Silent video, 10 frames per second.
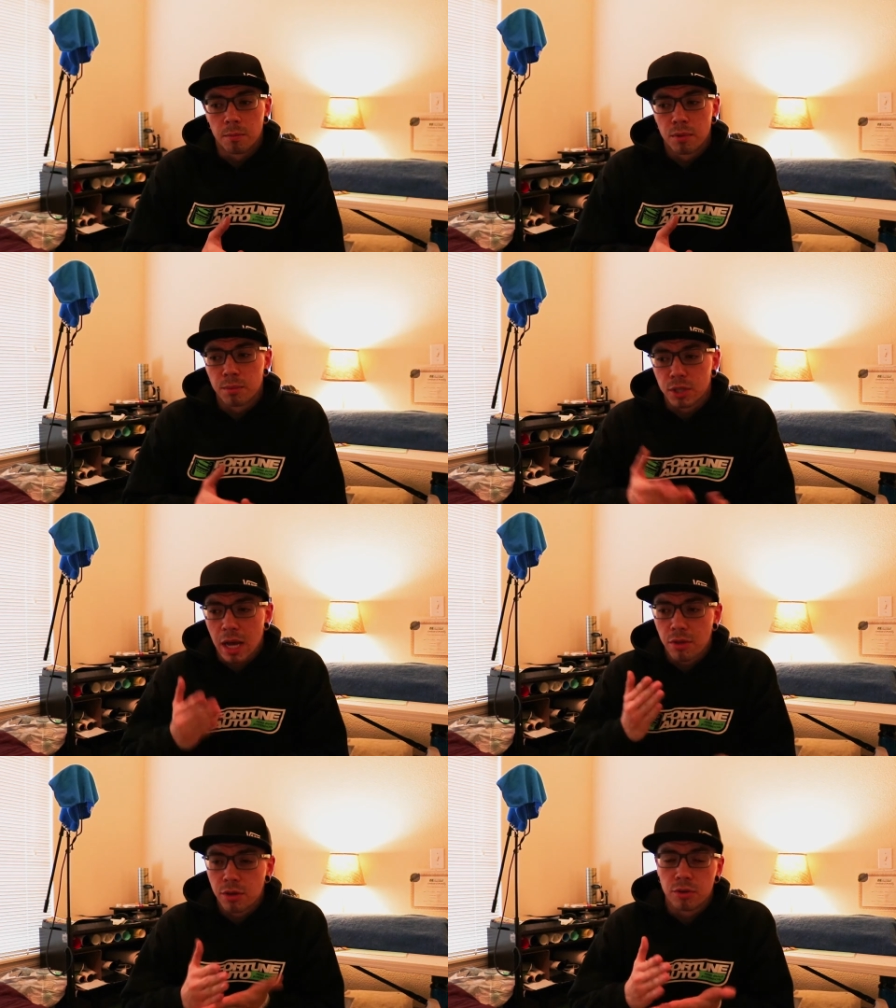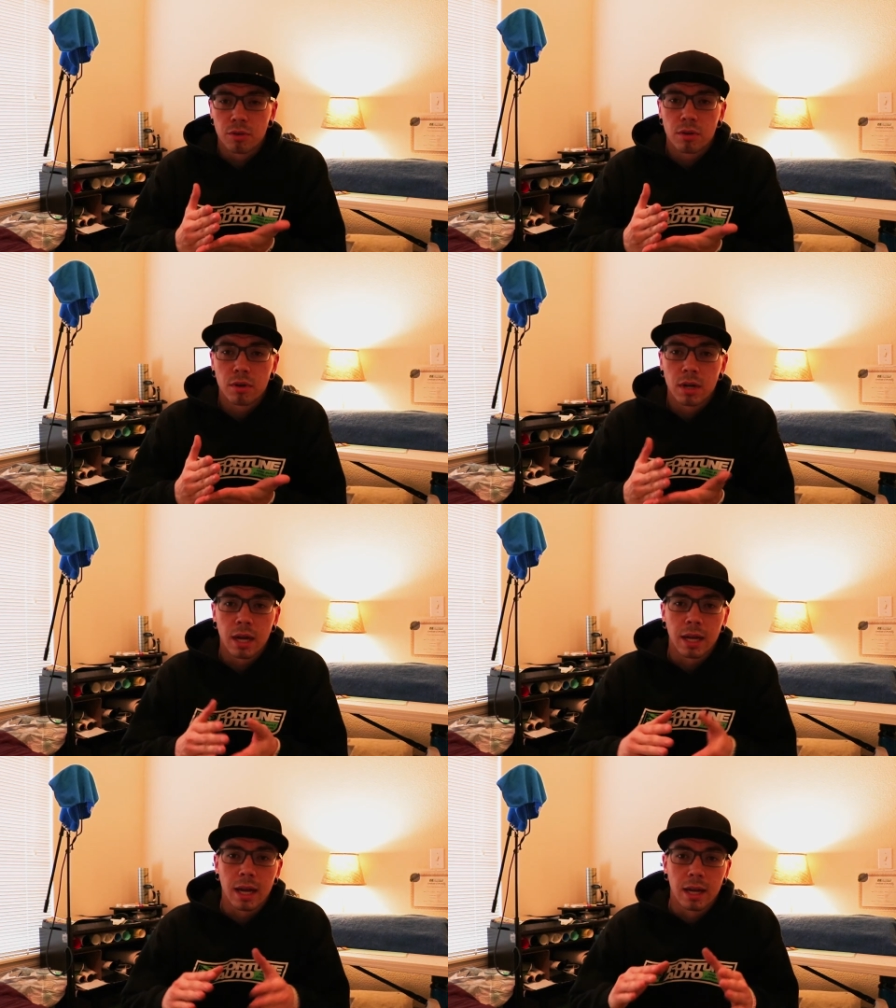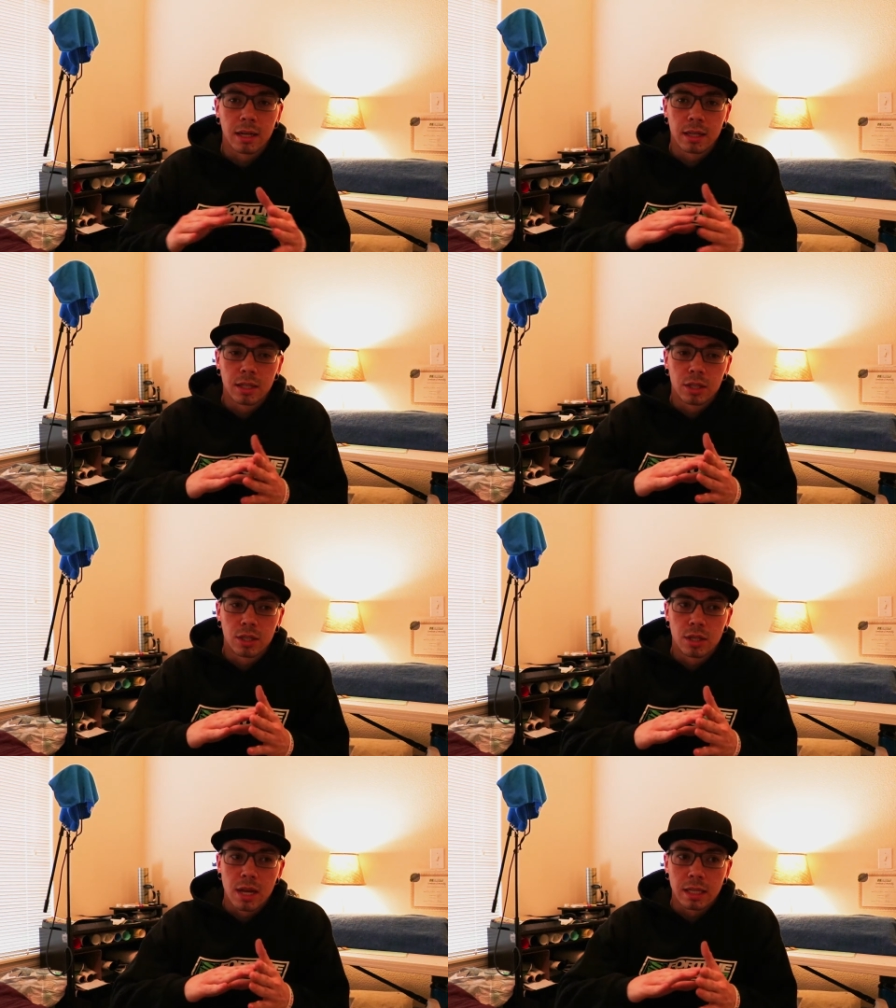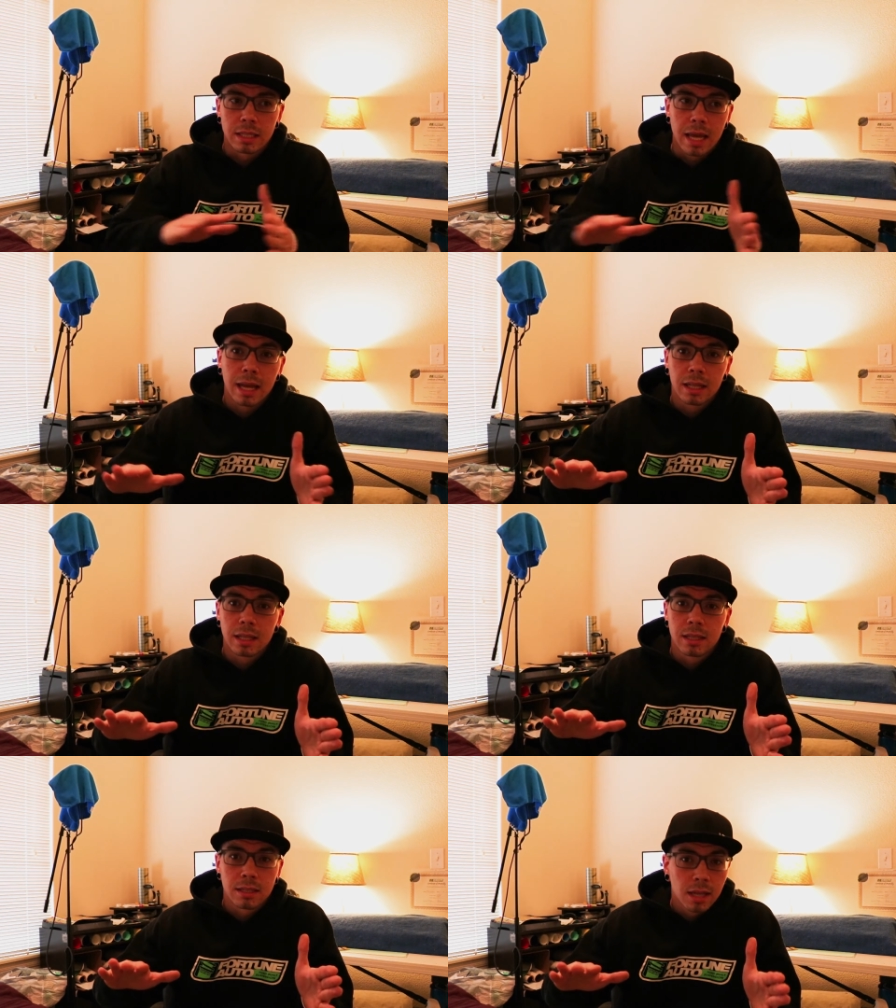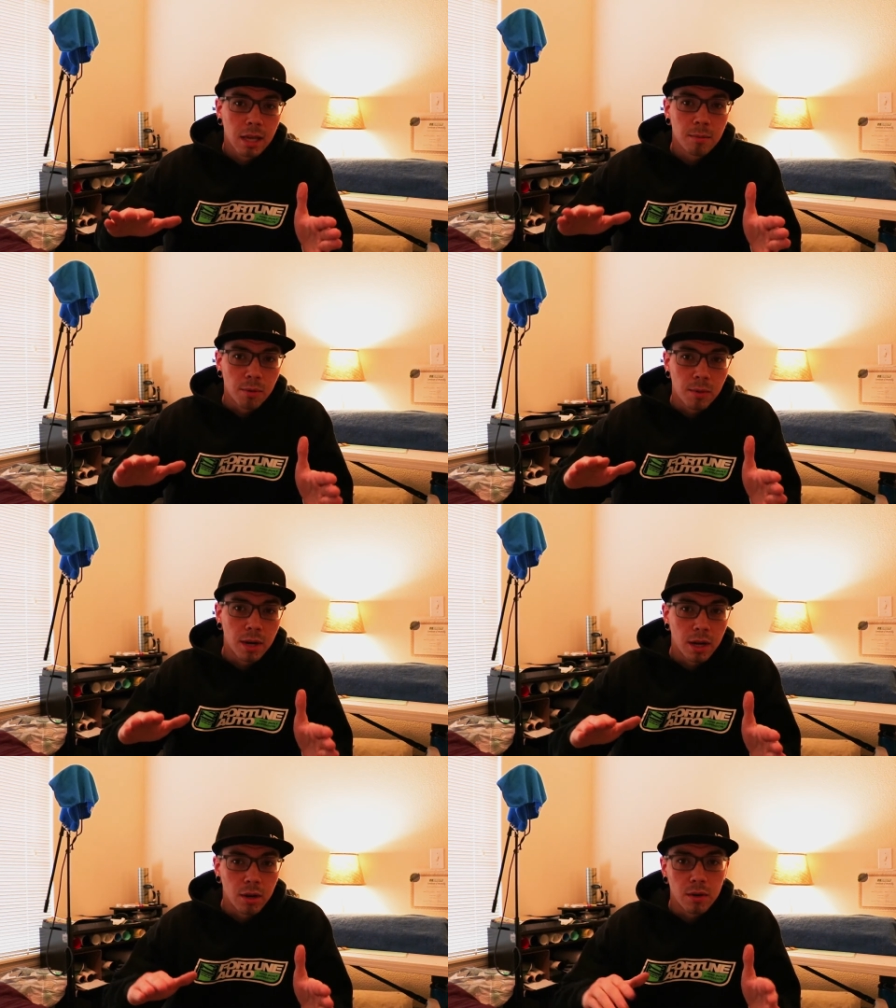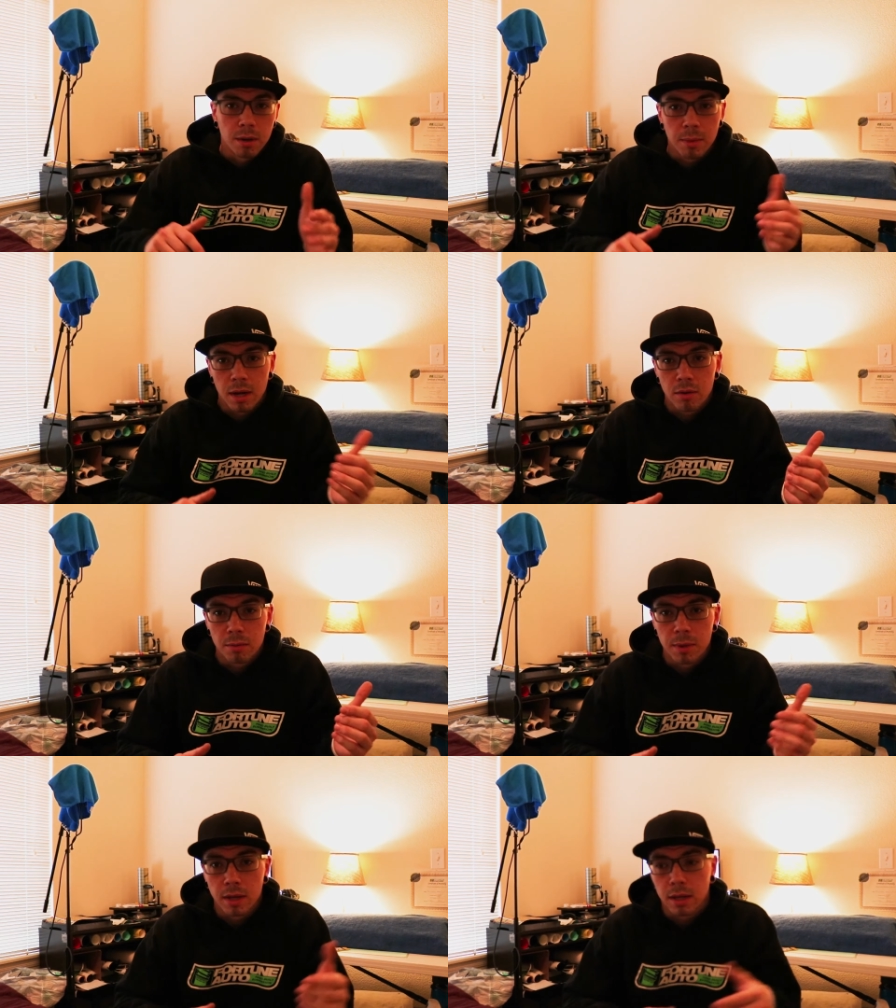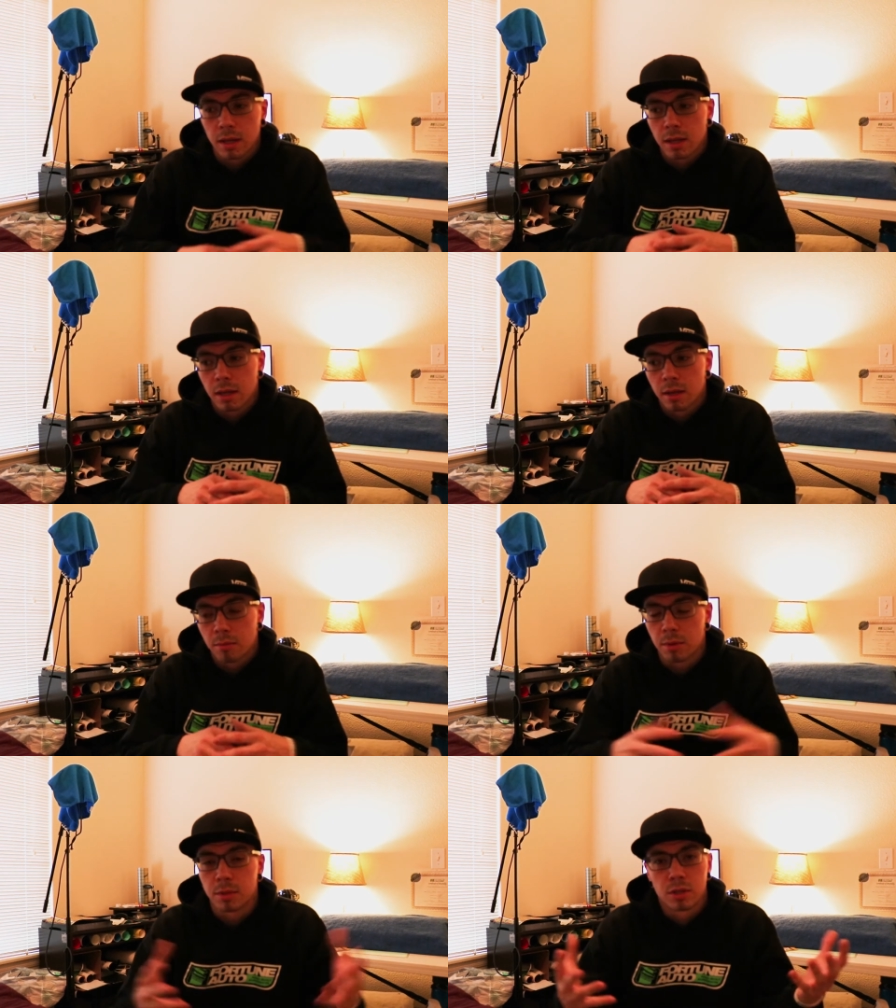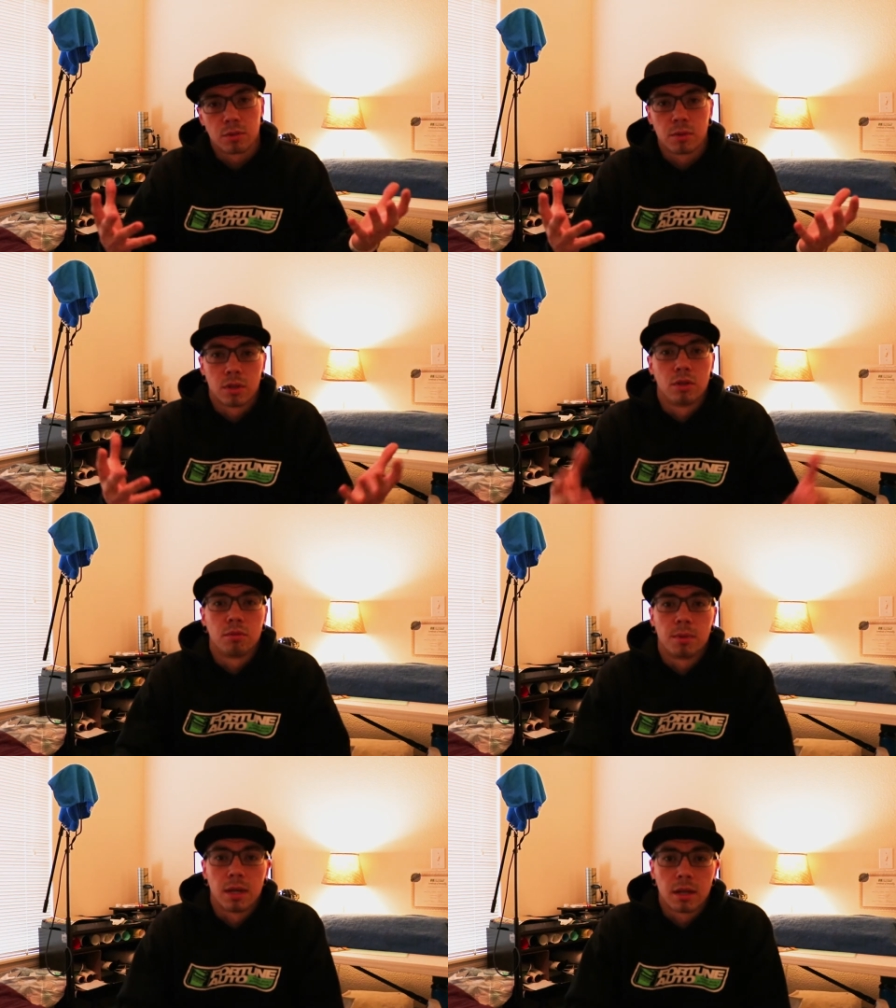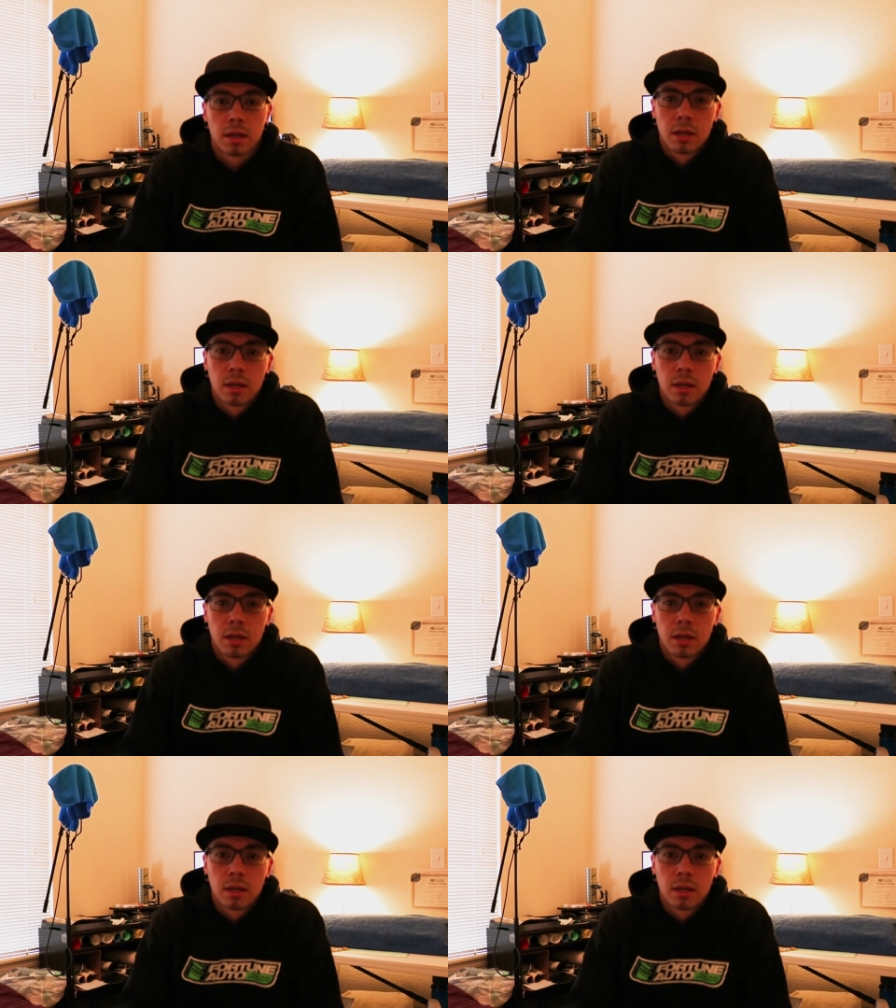Pretty much out the door, I got exactly the same of what I owed on my old bike, pretty much just with a new bike.